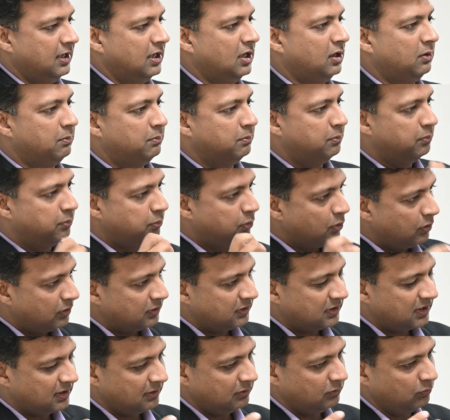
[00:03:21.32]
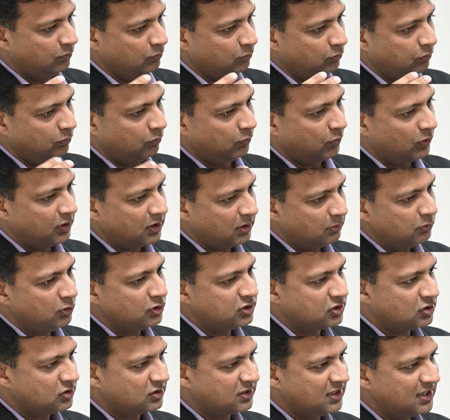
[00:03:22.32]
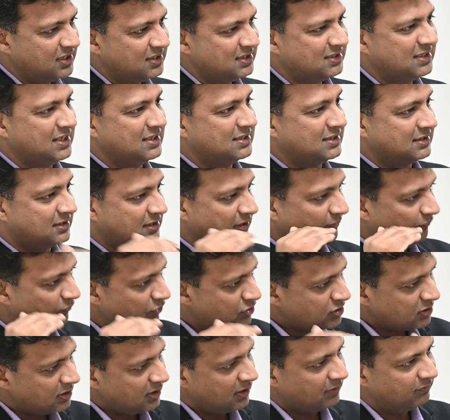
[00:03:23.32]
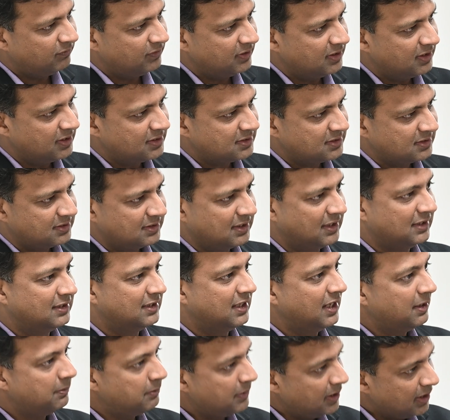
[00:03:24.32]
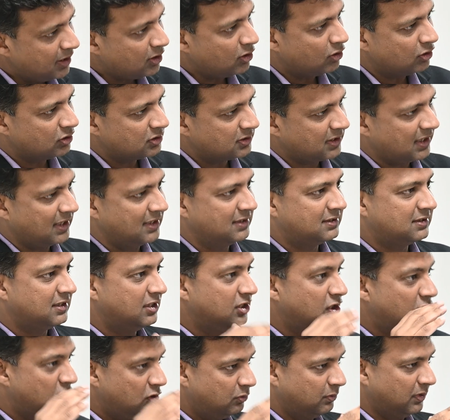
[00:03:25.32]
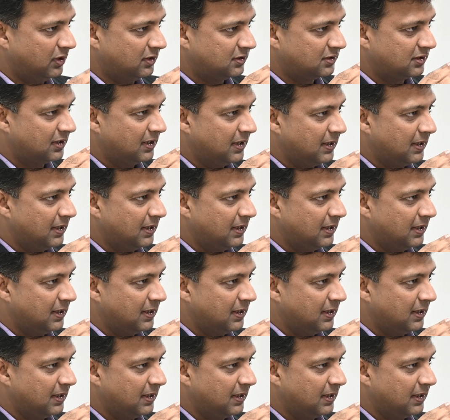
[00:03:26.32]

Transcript: Now, what WHO is saying is there's sufficient evidence that they may cause cancer in humans.